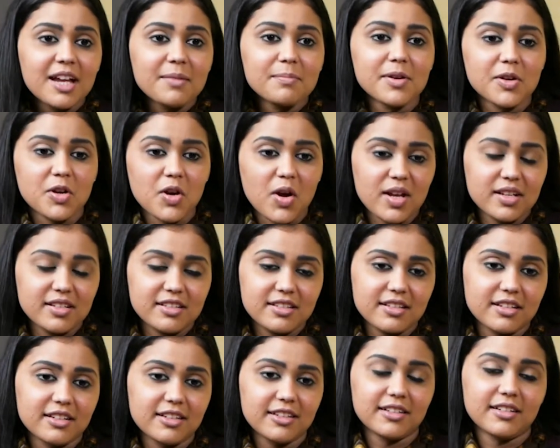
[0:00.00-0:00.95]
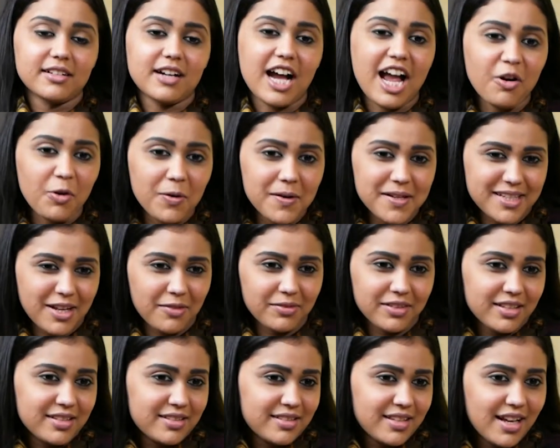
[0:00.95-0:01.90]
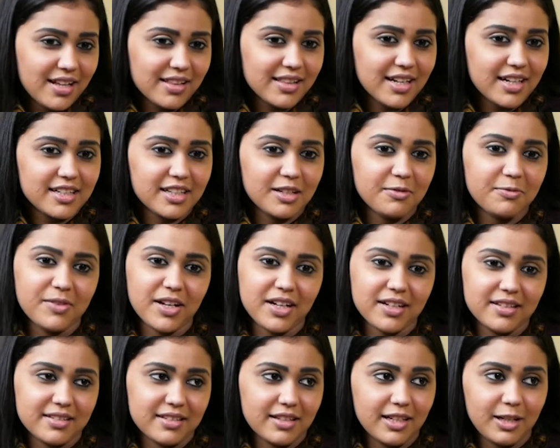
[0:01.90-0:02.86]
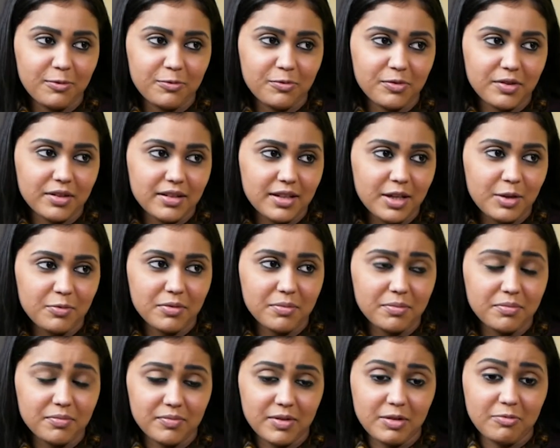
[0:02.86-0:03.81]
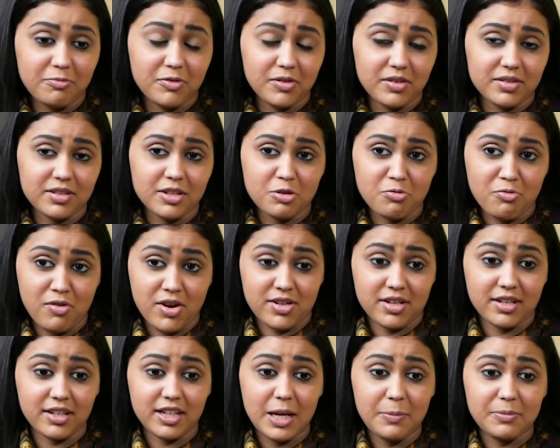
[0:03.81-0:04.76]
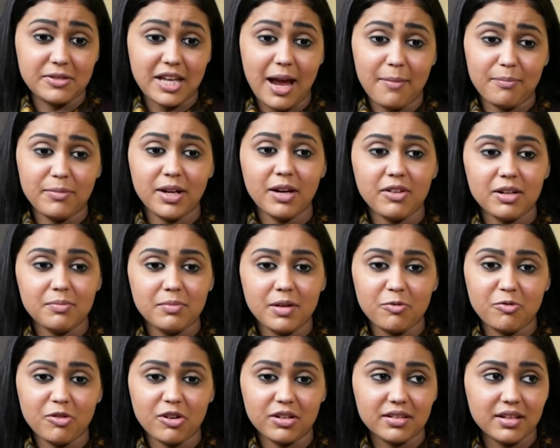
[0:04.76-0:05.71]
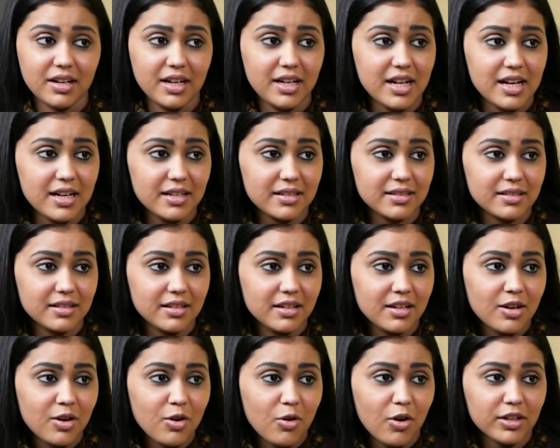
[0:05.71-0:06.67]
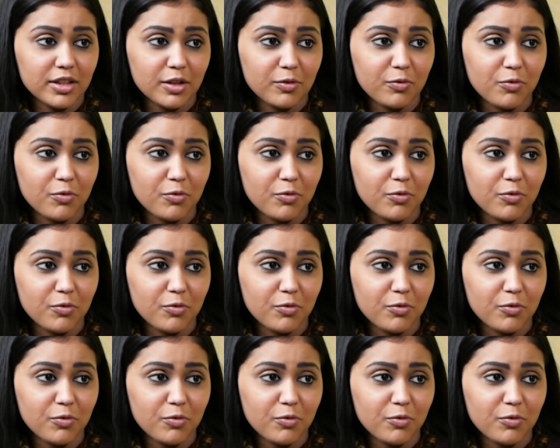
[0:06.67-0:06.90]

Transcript: Because I always have this thing that if a situation keeps happening with me for 3 days, on the